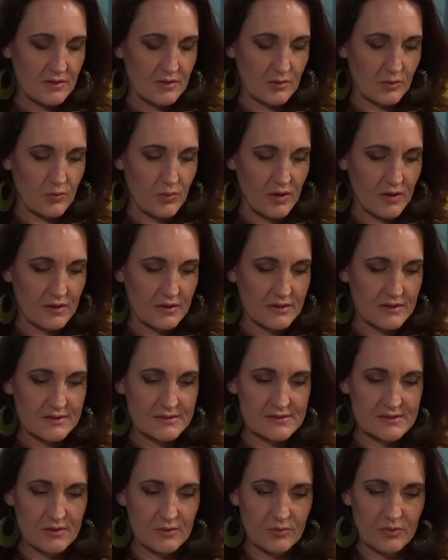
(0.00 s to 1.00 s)
The
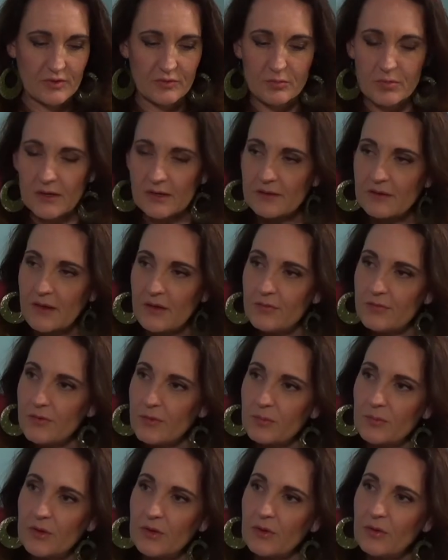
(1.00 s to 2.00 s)
qualities that we've picked up
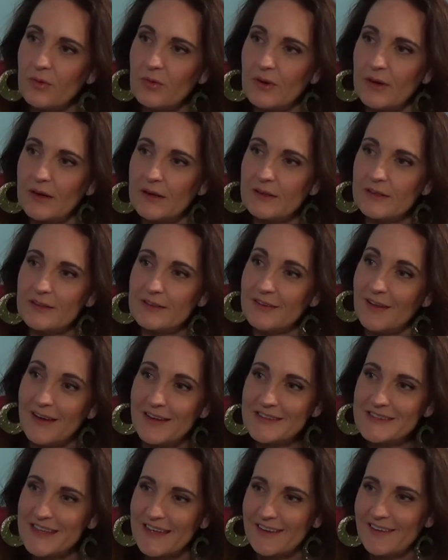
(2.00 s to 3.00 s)
from you are to
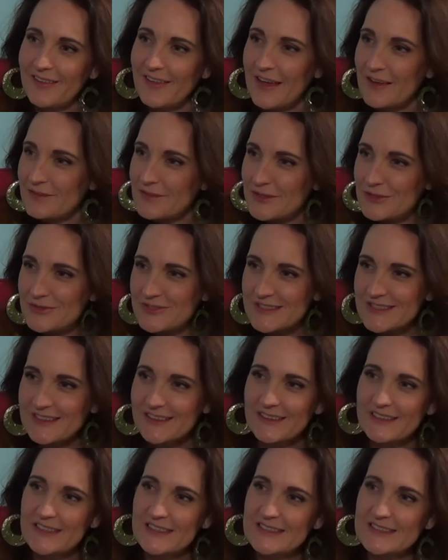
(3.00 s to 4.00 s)
not take life too
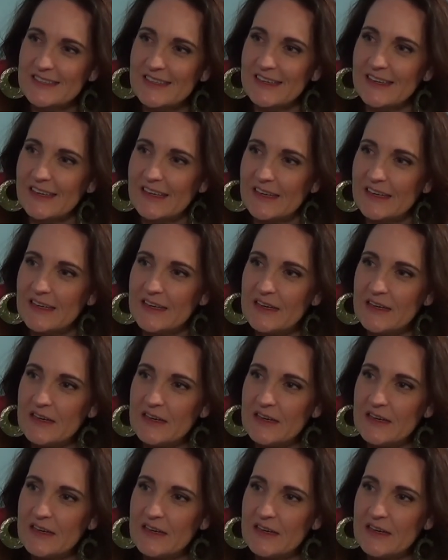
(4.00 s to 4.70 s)
seriously,